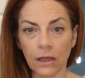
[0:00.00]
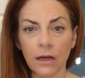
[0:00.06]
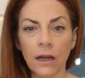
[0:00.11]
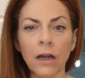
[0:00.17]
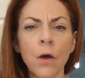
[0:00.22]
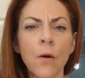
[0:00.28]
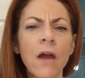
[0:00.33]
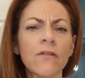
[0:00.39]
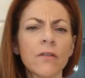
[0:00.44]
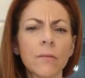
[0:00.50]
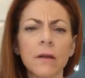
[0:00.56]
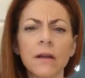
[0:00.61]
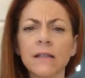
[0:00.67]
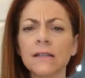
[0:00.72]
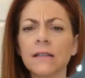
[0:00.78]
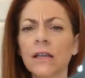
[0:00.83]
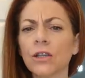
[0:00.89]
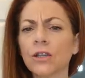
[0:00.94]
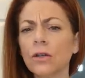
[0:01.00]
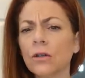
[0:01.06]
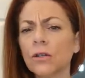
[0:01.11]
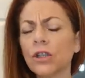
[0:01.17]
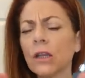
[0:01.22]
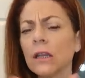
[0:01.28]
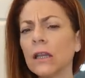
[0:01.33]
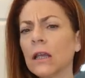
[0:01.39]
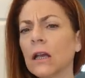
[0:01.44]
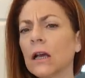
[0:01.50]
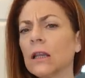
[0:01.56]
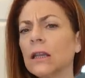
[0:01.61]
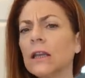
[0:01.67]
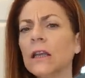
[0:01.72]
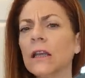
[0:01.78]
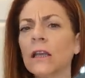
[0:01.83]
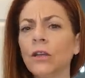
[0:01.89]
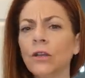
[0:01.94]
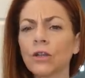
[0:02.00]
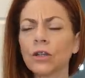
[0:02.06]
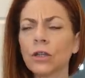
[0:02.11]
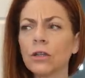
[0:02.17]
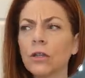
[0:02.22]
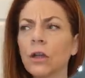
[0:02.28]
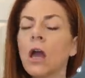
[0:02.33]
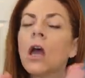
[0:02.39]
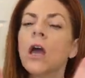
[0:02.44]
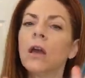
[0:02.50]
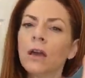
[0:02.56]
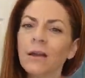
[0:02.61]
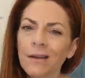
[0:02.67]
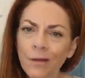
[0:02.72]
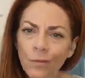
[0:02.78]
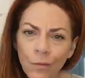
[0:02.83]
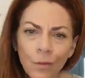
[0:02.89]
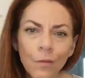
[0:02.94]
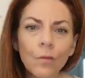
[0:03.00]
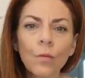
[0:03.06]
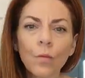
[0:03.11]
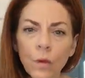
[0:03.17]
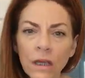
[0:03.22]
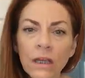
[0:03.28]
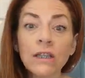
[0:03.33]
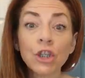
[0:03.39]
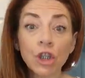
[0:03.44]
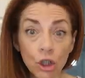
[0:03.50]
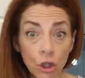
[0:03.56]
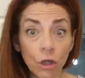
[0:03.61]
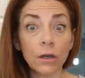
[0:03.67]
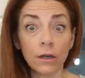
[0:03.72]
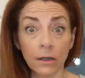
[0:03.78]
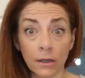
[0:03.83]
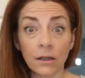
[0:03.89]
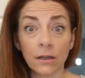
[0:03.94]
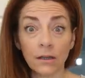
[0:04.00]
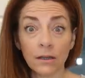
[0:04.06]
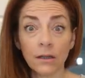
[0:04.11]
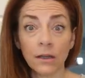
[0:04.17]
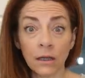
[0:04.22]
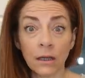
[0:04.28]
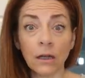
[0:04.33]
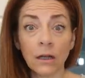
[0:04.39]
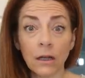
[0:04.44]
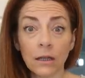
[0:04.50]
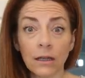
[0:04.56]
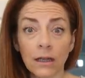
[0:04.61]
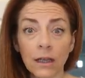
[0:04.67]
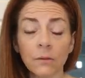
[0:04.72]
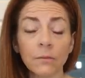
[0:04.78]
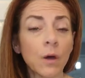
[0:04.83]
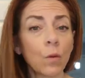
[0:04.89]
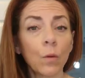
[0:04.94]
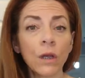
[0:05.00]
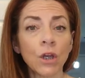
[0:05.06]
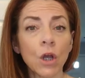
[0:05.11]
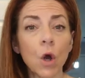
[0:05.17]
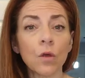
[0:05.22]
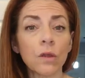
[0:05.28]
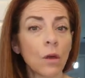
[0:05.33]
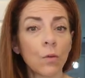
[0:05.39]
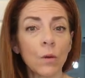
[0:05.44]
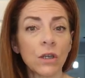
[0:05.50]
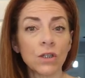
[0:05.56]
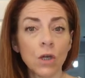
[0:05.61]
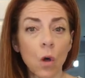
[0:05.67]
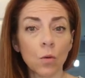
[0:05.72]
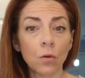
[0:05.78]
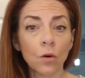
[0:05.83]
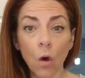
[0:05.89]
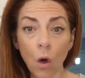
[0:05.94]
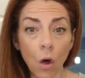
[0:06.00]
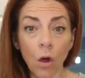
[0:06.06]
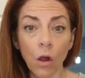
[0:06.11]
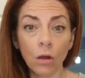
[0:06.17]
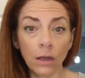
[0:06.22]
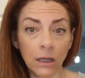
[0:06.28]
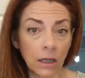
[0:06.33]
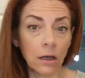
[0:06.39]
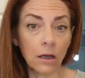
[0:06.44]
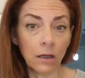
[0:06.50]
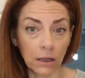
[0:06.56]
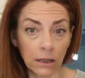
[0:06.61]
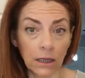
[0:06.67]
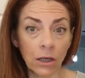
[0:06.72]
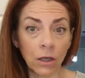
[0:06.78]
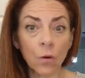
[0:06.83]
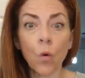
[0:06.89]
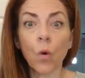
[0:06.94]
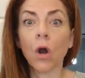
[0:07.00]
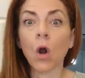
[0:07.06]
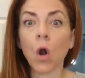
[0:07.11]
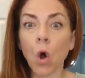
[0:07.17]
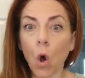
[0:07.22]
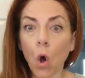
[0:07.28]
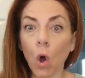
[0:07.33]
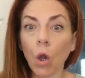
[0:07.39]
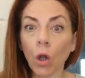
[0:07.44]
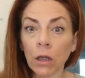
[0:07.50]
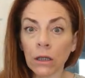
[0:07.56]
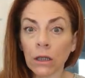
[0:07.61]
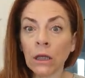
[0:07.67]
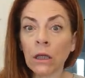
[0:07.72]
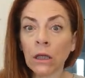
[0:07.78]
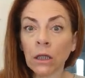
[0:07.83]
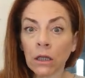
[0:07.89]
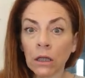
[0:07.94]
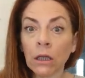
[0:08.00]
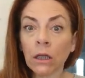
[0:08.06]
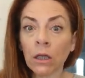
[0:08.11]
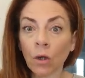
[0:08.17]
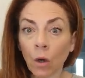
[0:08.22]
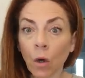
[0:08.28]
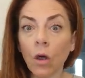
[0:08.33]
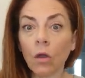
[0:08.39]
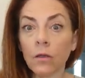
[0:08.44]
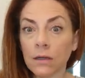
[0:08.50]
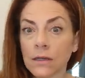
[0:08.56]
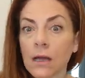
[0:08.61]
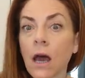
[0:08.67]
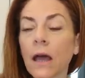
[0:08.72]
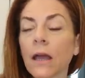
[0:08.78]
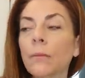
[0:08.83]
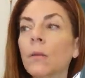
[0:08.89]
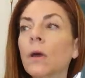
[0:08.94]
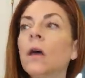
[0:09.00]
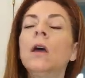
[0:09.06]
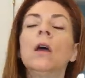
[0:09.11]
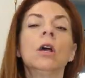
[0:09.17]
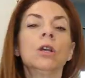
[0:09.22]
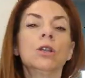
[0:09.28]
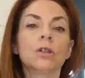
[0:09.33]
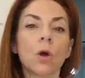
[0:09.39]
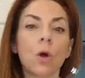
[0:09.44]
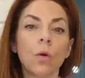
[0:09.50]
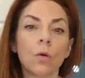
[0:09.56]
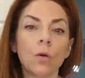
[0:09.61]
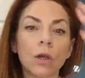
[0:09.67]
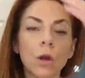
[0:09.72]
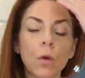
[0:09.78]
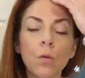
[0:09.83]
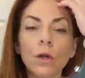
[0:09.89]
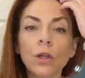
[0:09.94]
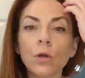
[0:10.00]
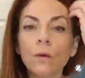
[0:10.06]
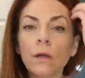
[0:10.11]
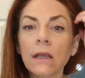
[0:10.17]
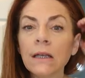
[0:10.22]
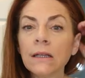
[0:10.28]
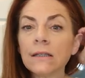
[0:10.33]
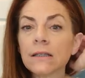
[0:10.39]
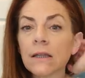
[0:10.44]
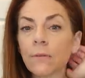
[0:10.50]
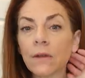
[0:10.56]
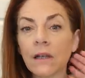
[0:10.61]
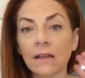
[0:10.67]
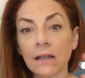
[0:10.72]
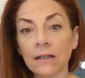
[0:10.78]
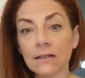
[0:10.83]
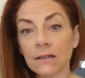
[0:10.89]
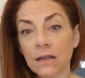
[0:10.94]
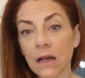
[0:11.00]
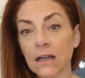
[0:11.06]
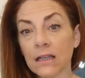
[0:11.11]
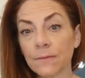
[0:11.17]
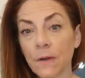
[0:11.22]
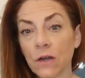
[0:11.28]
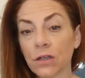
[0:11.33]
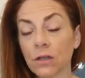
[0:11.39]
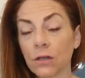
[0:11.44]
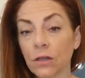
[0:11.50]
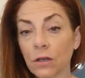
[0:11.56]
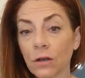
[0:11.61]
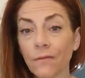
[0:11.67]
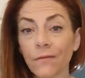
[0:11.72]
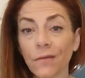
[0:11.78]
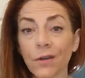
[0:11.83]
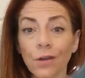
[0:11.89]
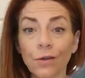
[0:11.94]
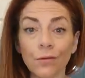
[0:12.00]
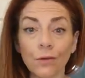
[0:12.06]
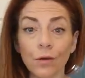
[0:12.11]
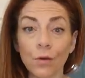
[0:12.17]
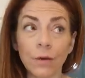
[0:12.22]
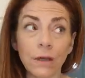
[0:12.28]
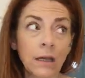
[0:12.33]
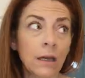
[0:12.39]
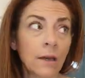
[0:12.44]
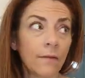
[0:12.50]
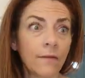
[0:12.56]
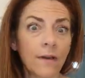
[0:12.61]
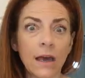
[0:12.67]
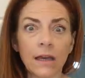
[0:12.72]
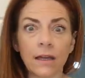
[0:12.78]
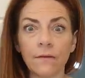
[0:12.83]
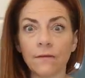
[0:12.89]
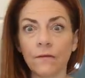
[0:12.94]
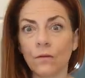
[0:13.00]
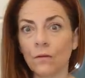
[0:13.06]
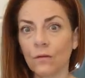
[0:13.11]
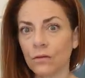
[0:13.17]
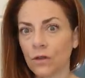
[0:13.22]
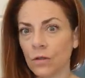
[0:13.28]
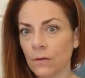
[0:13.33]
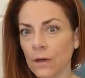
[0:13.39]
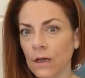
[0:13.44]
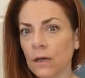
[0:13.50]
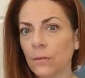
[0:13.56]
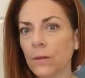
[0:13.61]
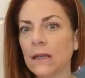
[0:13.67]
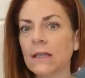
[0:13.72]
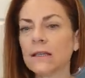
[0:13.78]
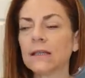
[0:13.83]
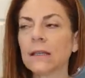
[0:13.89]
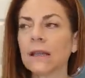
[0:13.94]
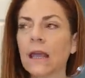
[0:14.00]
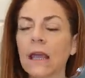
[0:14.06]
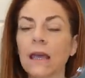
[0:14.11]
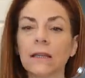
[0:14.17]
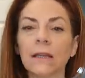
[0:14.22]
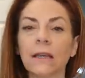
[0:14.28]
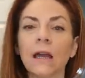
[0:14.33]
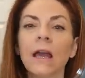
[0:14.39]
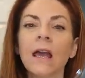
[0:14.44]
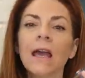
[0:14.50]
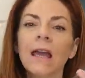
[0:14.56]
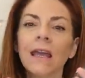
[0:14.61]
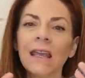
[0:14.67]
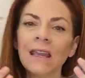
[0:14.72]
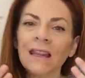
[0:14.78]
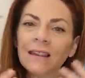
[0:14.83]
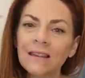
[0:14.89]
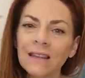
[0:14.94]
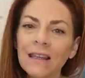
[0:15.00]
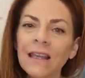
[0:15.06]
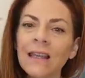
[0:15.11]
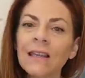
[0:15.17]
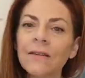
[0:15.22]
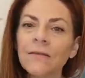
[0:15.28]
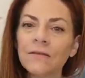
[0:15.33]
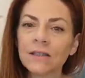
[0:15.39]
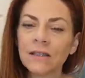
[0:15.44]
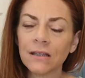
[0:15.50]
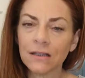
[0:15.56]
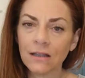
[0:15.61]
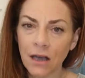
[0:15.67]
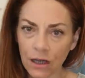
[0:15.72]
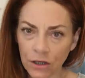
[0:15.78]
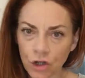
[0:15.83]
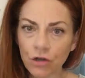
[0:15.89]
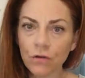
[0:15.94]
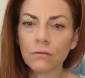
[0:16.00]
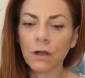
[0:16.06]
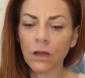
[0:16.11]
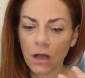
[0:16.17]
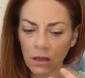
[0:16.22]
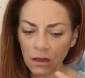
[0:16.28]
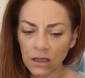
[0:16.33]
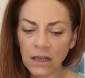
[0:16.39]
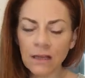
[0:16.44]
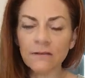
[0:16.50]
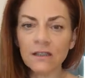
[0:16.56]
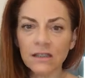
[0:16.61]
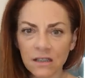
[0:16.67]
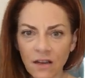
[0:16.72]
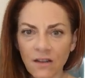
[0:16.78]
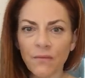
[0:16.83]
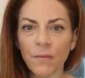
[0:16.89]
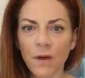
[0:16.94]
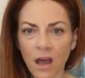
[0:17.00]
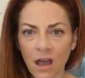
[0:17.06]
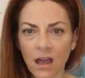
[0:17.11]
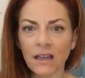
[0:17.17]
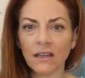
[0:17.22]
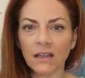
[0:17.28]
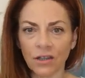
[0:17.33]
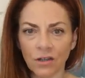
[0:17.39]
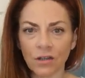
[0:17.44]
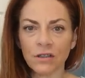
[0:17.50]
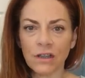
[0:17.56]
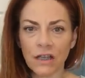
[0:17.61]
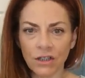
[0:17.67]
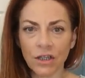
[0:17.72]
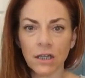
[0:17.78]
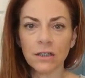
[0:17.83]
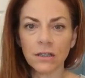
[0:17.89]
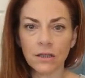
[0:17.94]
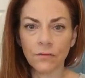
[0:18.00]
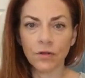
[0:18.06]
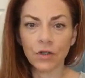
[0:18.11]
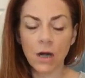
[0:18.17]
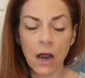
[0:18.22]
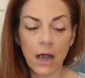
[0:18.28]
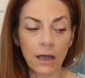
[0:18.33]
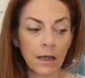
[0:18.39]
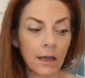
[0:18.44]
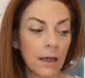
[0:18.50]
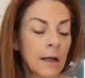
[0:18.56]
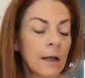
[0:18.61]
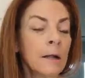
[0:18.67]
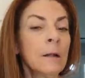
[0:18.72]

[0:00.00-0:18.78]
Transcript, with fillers: And I know everybody says you should eat clean, you should do. We should eat clean, but we know that we don't all eat clean or all eat clean all the time. So, you know, when you eat something that's not especially good for you, you eat a fatty food, you eat a piece of candy, it leaves a tr- leaves stuff behind in your digestive tract.